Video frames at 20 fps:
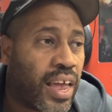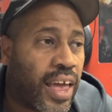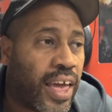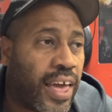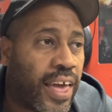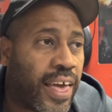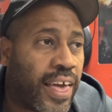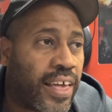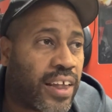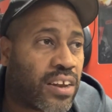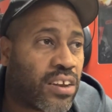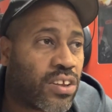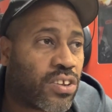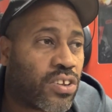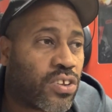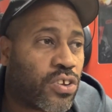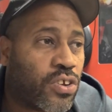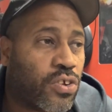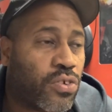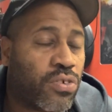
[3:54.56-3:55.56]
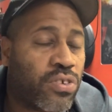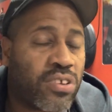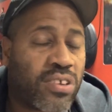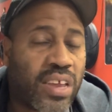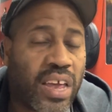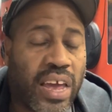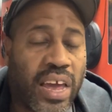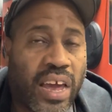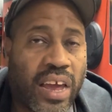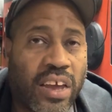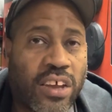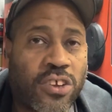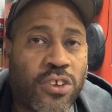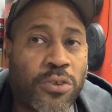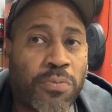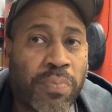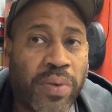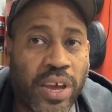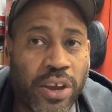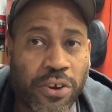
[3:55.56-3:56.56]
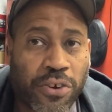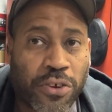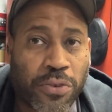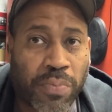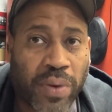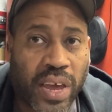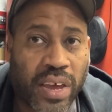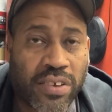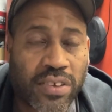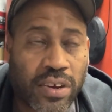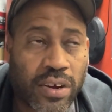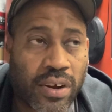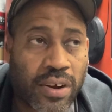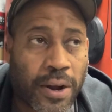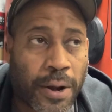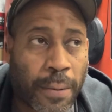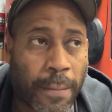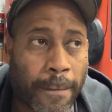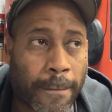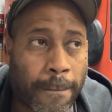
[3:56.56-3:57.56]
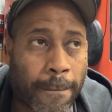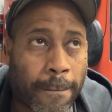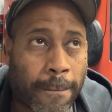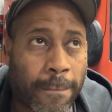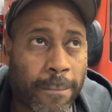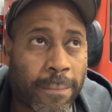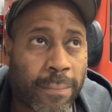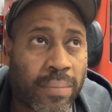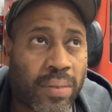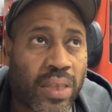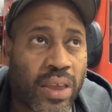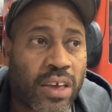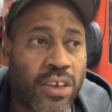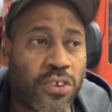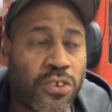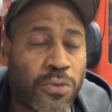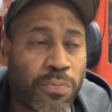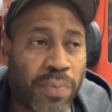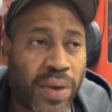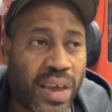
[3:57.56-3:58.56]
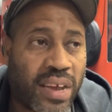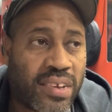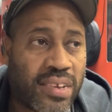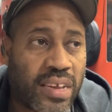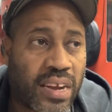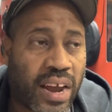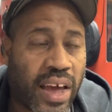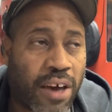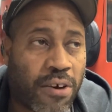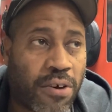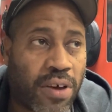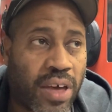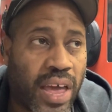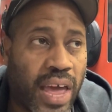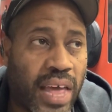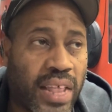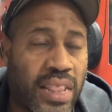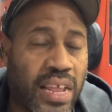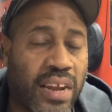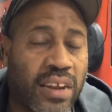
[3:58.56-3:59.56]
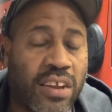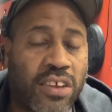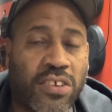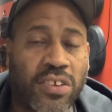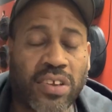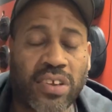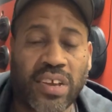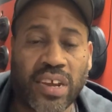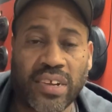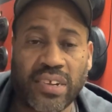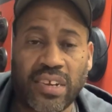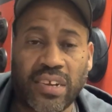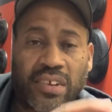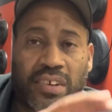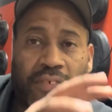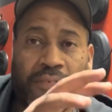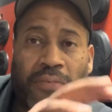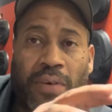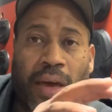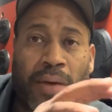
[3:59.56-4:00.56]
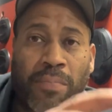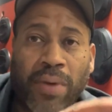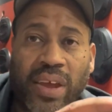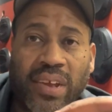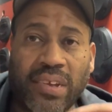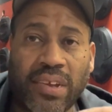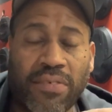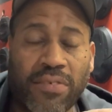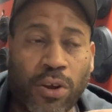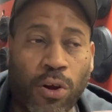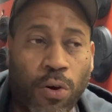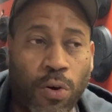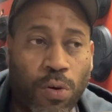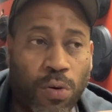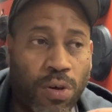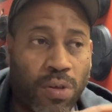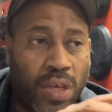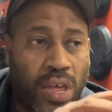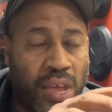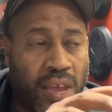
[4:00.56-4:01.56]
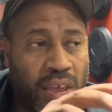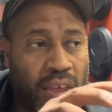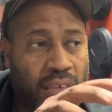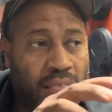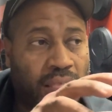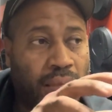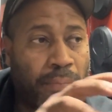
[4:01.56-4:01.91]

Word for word: and used a speaker spacer, spaced it out, and then the, since it's a 5x7 hole, the